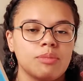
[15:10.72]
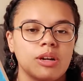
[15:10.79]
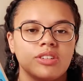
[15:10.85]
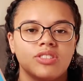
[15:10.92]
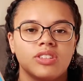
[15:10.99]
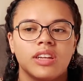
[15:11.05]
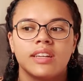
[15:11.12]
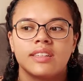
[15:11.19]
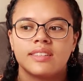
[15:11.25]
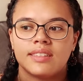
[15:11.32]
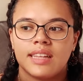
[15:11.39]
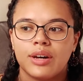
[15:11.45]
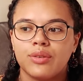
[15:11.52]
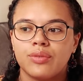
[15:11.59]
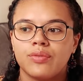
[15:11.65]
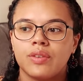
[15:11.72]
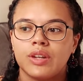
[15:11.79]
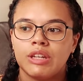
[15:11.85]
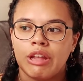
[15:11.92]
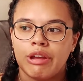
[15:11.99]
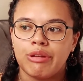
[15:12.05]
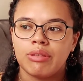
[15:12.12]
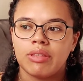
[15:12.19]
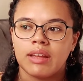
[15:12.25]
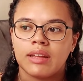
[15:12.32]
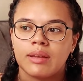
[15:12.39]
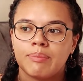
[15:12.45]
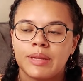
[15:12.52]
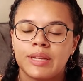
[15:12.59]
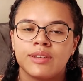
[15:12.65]
much
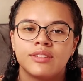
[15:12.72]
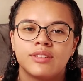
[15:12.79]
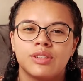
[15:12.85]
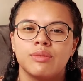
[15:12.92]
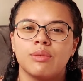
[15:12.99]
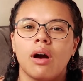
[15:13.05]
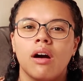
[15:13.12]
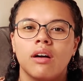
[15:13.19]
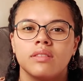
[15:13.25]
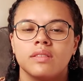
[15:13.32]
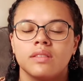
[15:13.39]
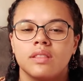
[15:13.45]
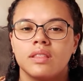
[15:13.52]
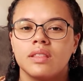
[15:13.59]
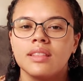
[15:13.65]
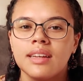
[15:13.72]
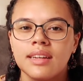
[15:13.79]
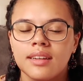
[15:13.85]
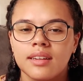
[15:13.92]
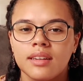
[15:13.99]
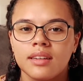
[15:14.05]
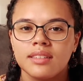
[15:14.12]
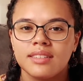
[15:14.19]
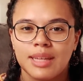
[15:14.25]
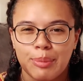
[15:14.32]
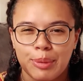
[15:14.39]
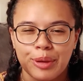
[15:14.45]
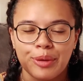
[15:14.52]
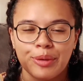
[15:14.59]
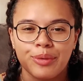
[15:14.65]
self-loathing because you aren't the
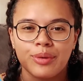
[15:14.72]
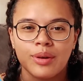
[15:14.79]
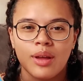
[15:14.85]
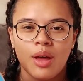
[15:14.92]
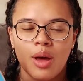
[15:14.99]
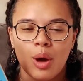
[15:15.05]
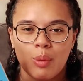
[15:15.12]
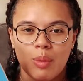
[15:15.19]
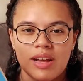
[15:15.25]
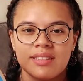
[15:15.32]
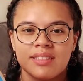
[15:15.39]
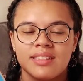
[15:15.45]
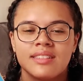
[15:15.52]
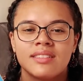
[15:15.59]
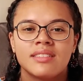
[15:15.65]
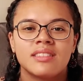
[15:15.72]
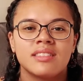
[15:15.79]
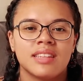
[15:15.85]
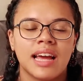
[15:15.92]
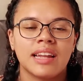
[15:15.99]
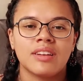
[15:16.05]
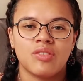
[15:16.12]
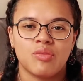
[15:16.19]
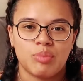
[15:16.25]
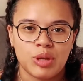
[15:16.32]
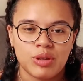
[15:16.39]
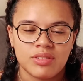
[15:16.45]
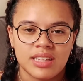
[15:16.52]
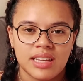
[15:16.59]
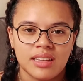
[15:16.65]
typical Western standard of
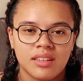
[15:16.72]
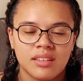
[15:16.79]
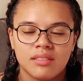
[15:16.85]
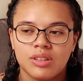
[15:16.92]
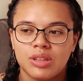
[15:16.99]
beauty.